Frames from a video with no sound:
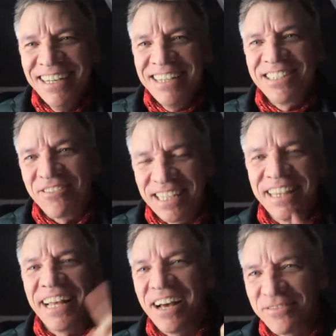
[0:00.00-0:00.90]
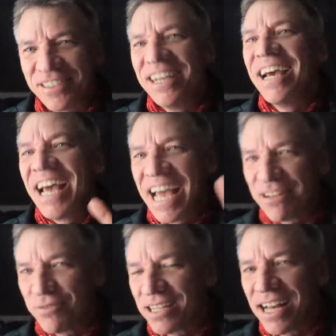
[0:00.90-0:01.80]
So he left
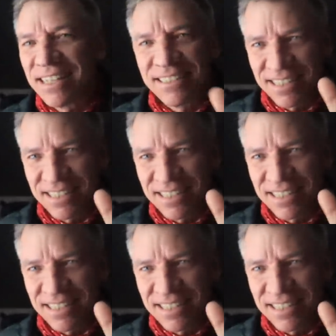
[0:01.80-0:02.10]
and went on